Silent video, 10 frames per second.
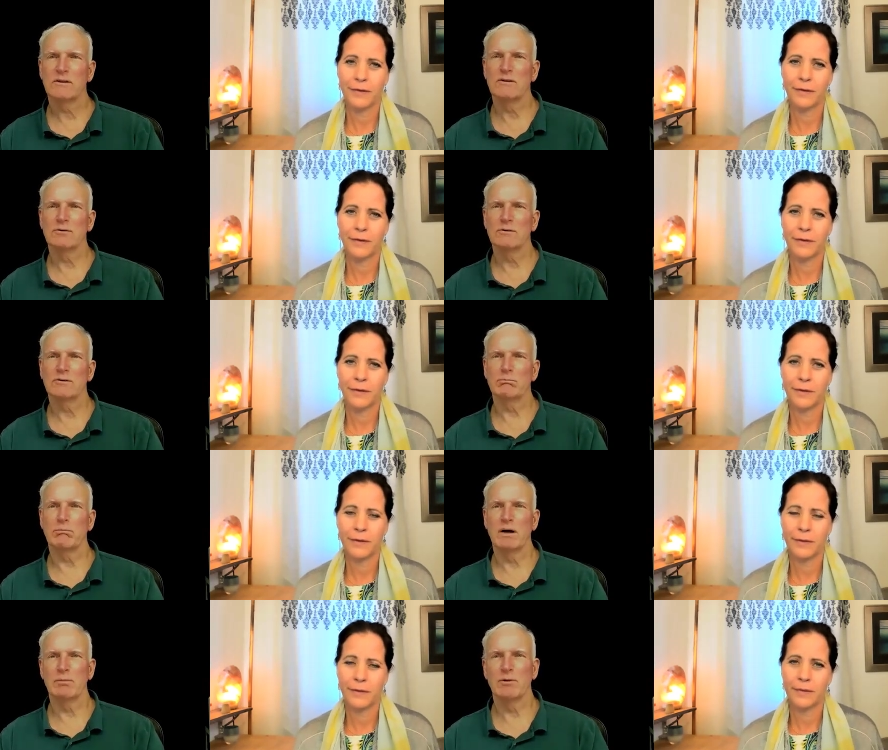Speaker 1: that you're in this
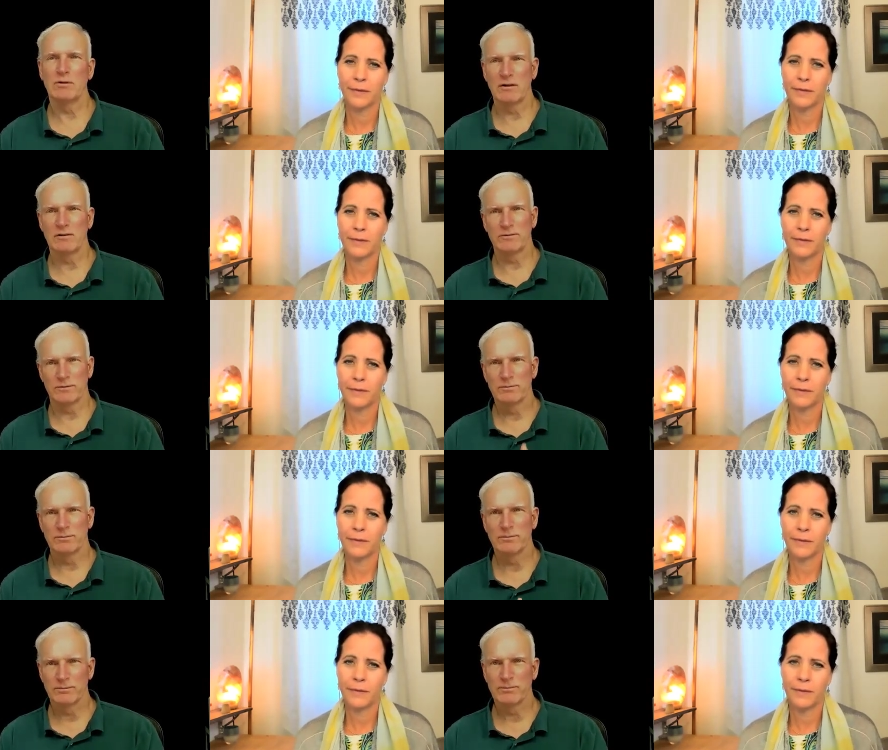bubble of
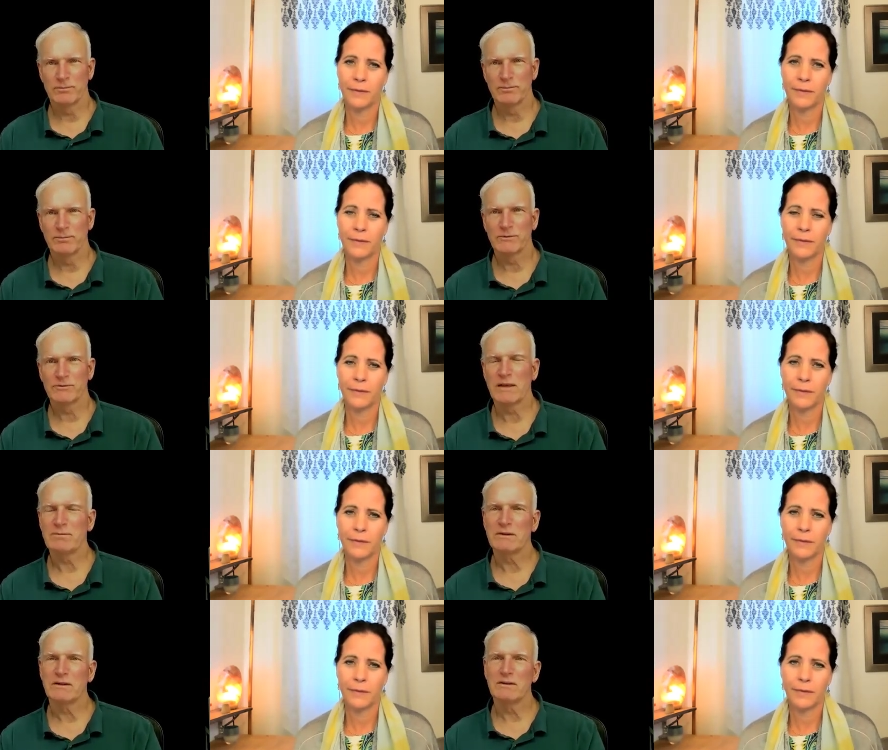
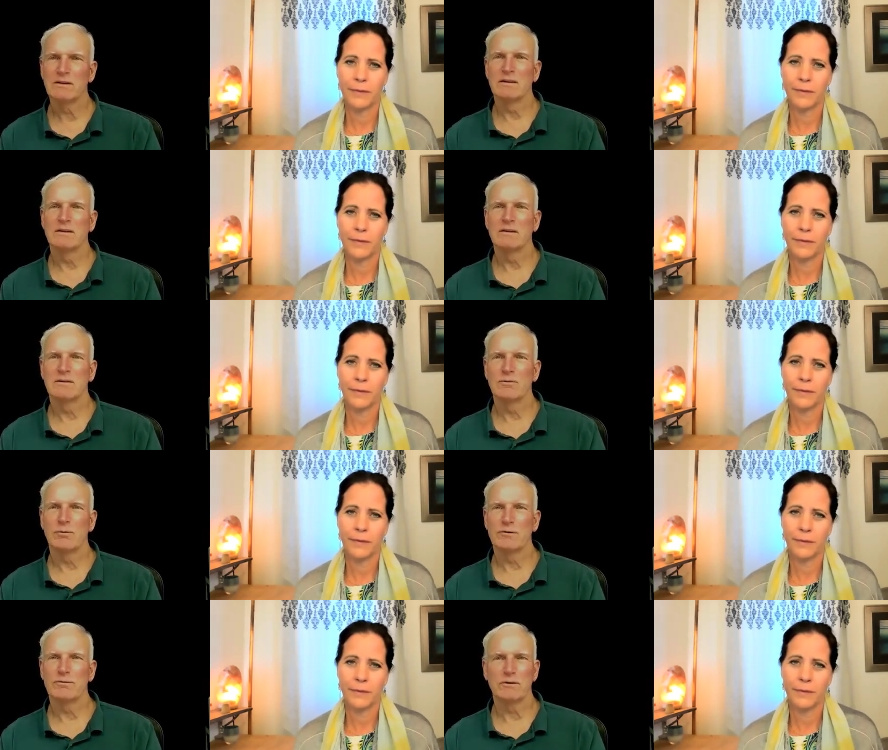safety
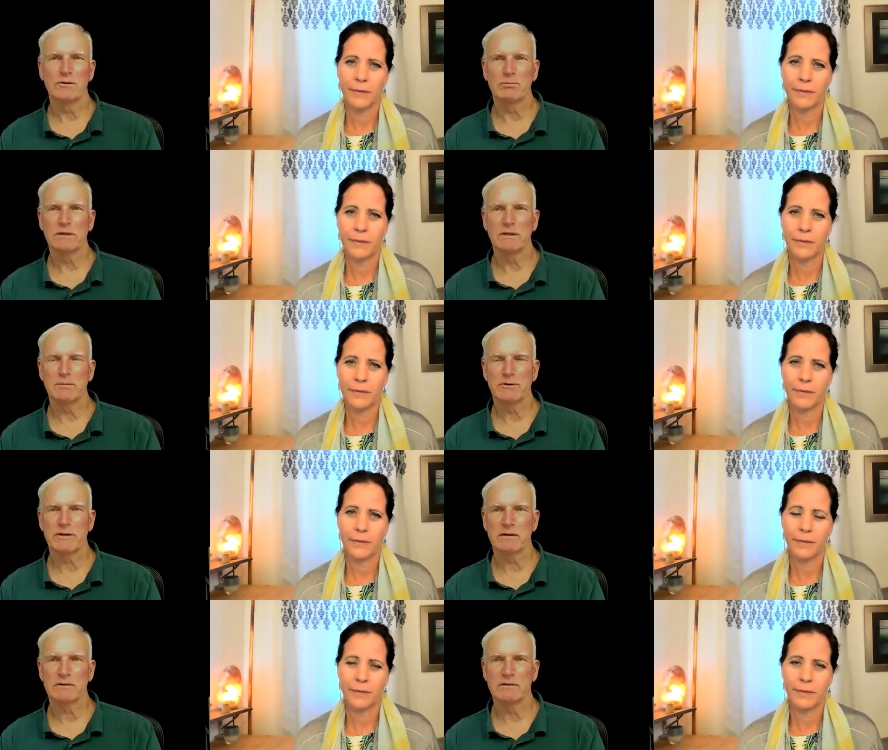where you feel completely
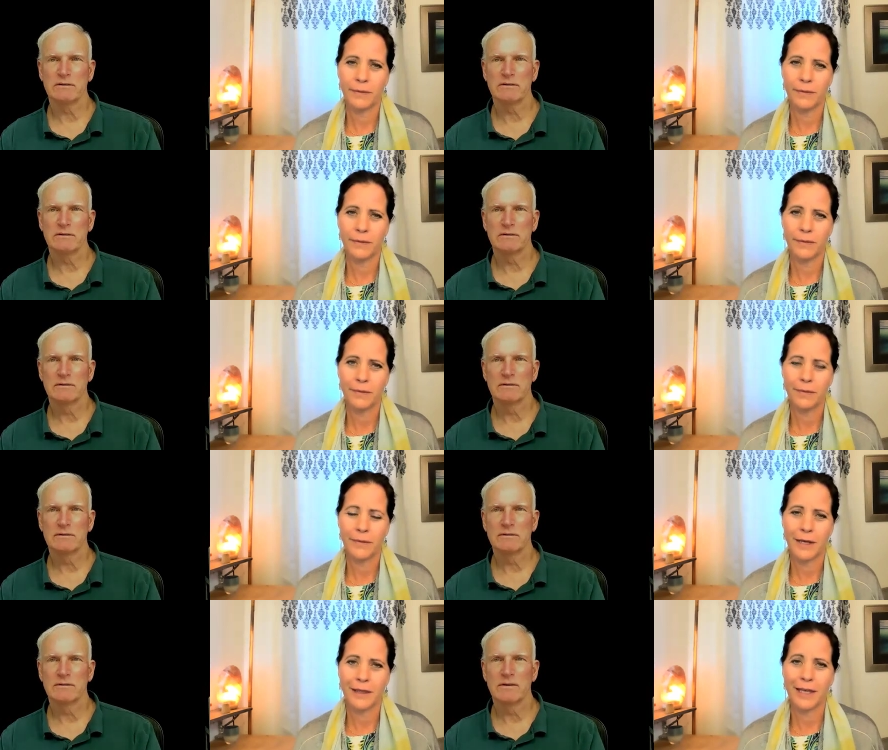protected.
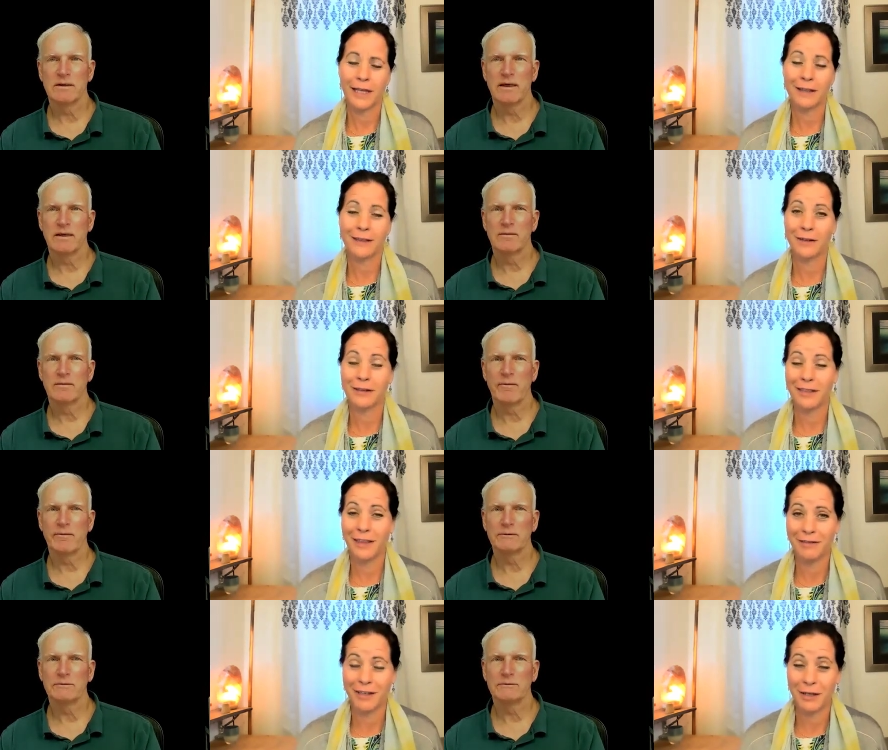
Speaker 2: And that sounds
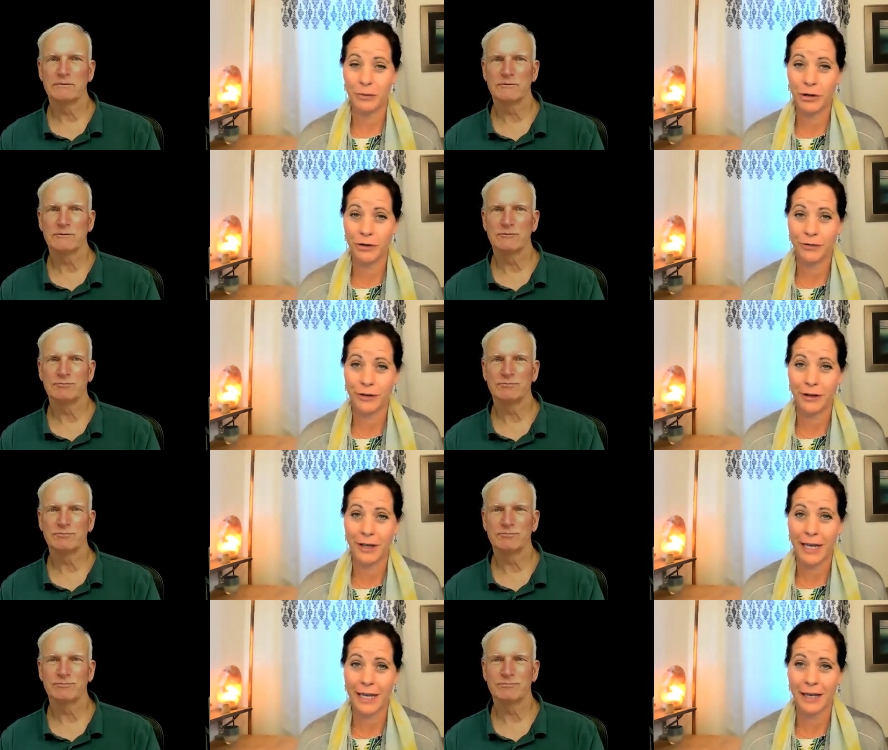lovely and wonderful.
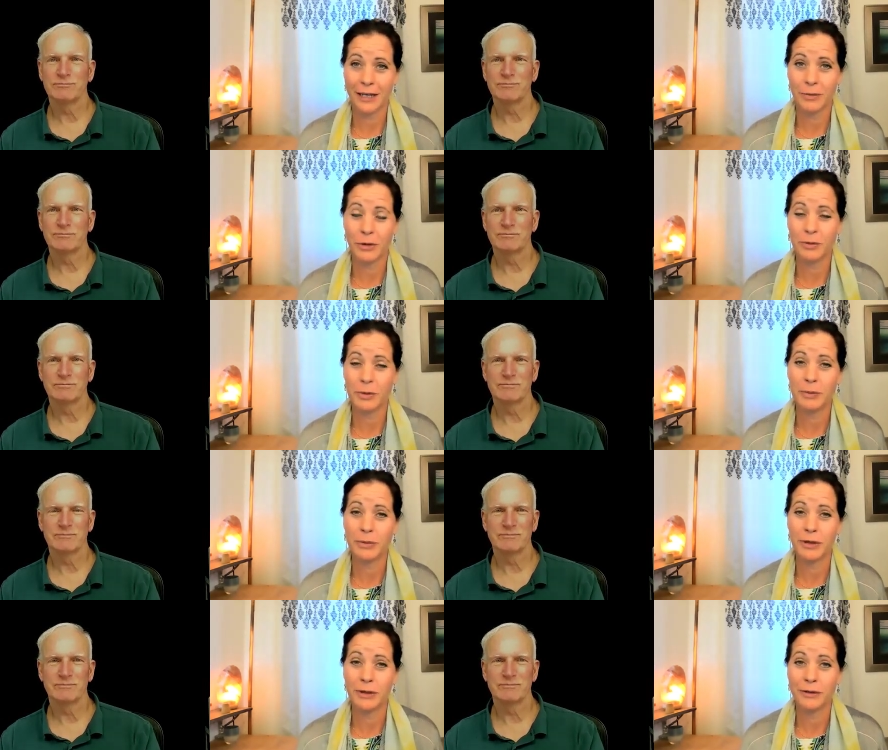And most
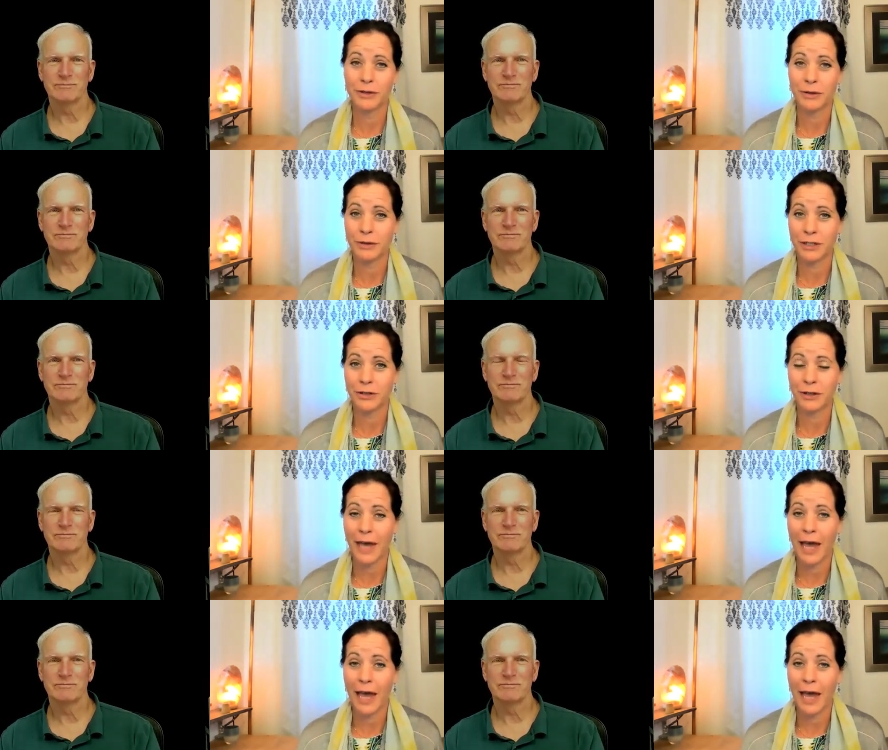people don't teach you the